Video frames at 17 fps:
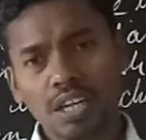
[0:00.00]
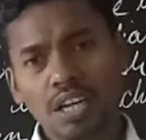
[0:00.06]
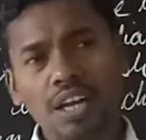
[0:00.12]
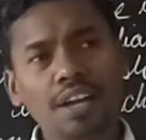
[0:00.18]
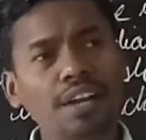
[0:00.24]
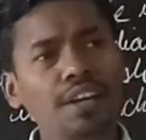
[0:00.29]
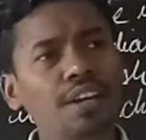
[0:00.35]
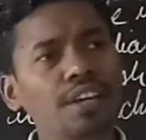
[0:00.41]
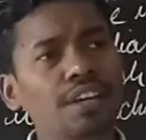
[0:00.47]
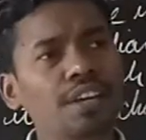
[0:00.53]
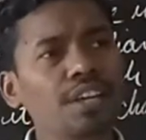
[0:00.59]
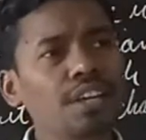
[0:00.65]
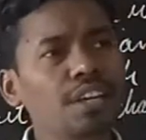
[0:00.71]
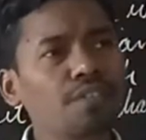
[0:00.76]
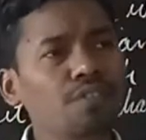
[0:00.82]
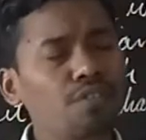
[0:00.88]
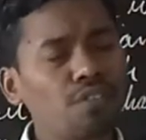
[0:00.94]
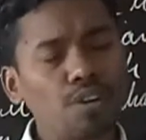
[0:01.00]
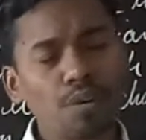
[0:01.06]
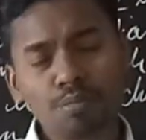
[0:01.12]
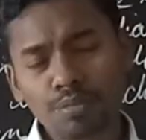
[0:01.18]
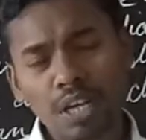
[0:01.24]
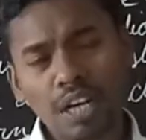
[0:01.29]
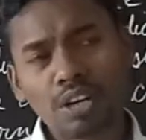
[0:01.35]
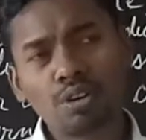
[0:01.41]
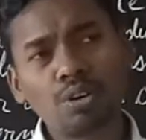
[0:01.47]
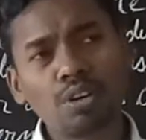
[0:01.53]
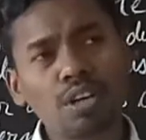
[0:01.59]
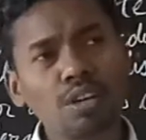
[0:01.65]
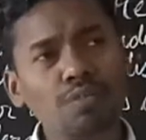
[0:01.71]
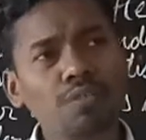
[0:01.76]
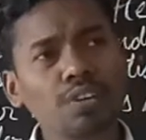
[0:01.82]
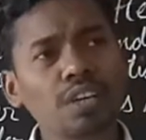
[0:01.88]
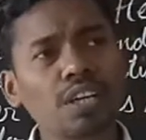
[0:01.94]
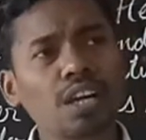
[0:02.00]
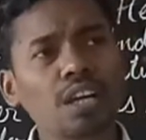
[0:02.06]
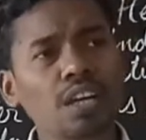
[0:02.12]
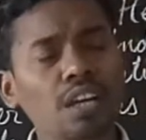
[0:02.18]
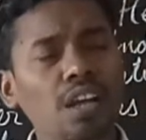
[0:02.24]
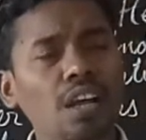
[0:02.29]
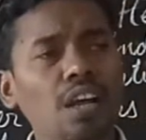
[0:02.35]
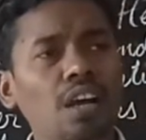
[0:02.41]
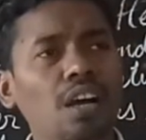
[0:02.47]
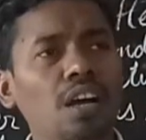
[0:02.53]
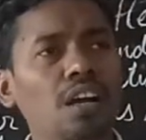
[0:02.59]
And he, from that only we can,